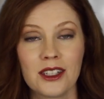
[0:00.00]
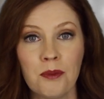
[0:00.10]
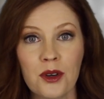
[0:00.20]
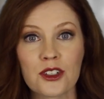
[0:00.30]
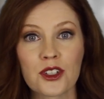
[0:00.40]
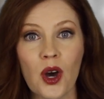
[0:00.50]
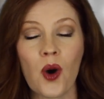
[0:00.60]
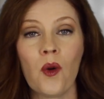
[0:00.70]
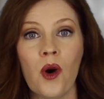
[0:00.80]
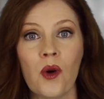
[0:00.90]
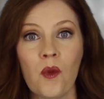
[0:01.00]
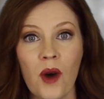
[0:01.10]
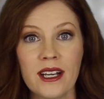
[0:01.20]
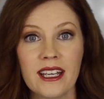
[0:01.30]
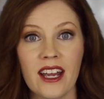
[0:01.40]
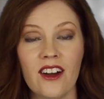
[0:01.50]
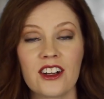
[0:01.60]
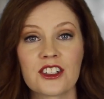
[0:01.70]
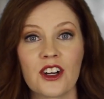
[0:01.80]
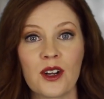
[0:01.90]
The books go one
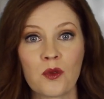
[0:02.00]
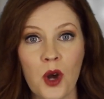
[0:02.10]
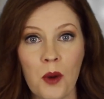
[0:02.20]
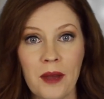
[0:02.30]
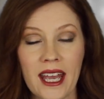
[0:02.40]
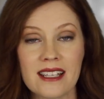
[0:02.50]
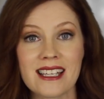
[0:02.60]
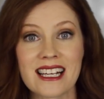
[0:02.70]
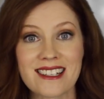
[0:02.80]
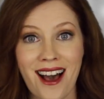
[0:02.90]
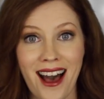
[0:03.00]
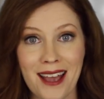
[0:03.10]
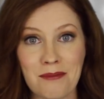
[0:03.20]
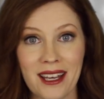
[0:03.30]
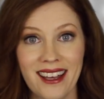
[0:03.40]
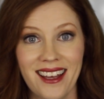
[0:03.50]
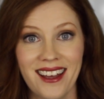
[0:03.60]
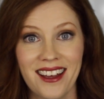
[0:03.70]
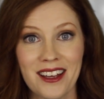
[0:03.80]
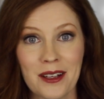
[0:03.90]
character and romance at a time.
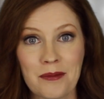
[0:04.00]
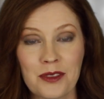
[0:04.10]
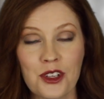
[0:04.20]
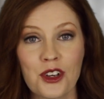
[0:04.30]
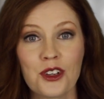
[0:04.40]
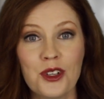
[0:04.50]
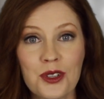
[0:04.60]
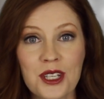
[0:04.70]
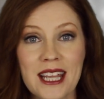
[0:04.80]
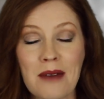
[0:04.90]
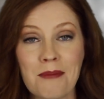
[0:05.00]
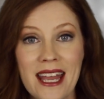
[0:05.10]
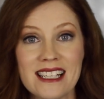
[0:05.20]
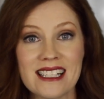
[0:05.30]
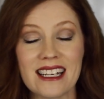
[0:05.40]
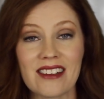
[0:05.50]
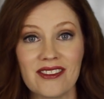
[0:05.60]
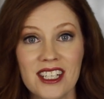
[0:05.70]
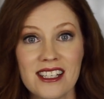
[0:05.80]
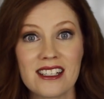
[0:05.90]
So you're used to that pacing.
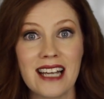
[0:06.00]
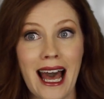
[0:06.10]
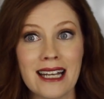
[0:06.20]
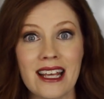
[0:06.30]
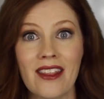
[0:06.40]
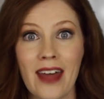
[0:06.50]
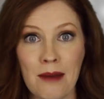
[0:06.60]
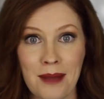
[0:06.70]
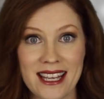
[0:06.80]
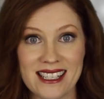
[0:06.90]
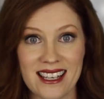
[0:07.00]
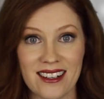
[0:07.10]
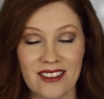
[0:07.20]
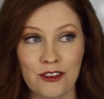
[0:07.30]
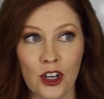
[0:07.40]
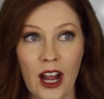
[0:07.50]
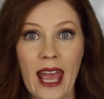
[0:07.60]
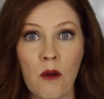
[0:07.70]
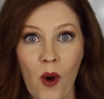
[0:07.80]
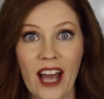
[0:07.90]
This is not that pacing for
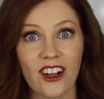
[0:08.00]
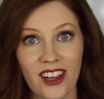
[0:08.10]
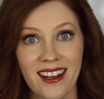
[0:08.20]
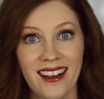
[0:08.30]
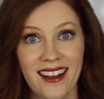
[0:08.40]
a while.